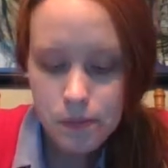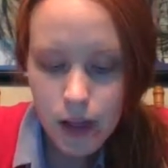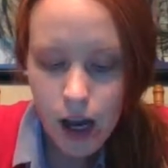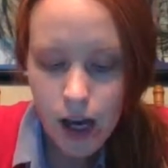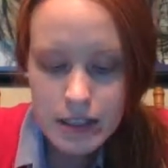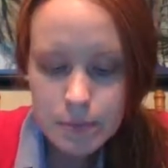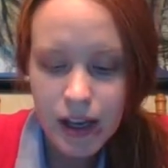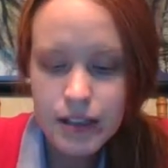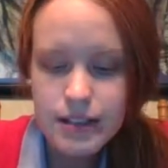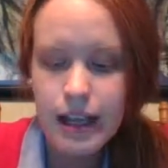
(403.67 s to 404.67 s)

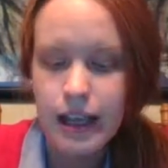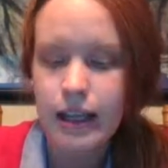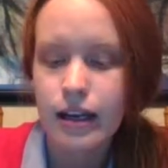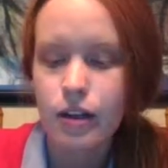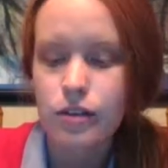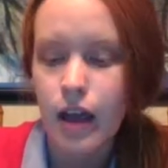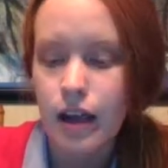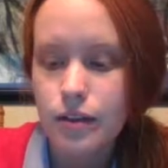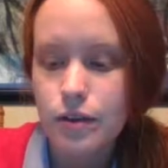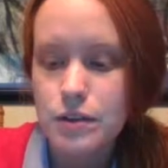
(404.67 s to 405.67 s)
hotspots, and a
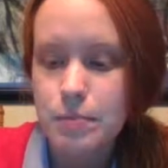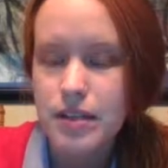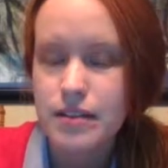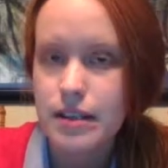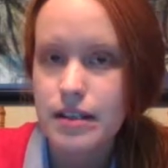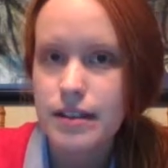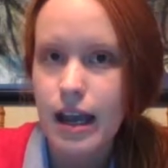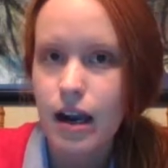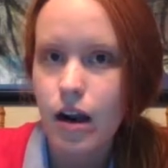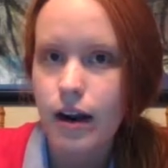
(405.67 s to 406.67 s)
lot of those species
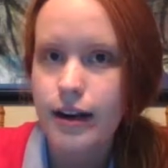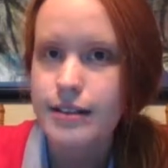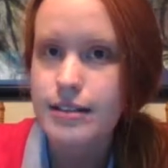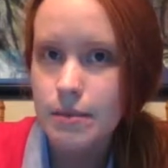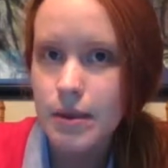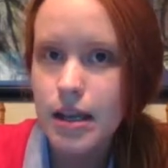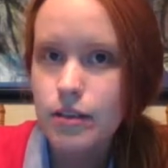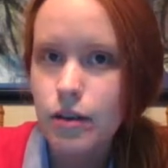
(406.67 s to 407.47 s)
that are endemic,